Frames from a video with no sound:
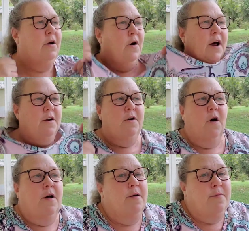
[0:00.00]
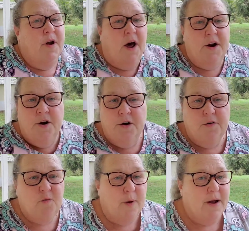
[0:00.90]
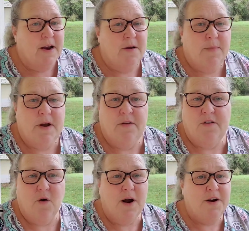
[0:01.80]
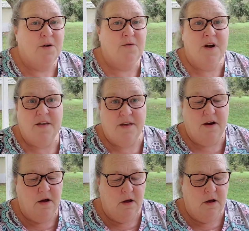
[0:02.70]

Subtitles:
I don't know. I am not a nurse by any means, so I know nothing.